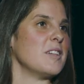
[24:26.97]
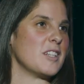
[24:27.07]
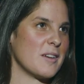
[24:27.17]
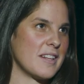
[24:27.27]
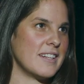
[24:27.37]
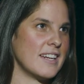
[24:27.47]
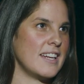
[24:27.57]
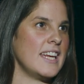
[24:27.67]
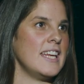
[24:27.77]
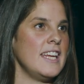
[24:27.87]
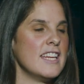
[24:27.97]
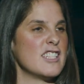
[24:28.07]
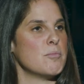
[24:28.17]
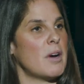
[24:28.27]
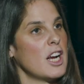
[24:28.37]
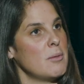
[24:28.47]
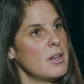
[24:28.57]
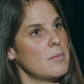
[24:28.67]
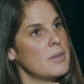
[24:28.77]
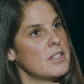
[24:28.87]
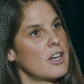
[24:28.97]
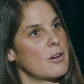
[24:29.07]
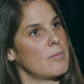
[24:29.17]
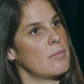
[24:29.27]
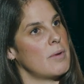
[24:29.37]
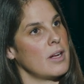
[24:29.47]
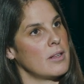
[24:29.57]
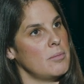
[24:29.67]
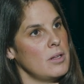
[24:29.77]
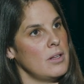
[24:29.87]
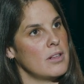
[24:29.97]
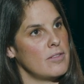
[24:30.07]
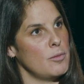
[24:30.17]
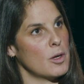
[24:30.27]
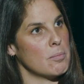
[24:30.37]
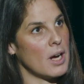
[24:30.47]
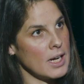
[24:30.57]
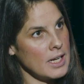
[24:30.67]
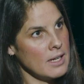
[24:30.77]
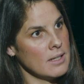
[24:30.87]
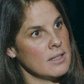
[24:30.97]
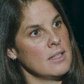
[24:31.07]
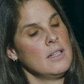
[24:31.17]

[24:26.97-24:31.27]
start with identity. Yeah. E is embodiment. We talk about the beauty of the female body. Awesome.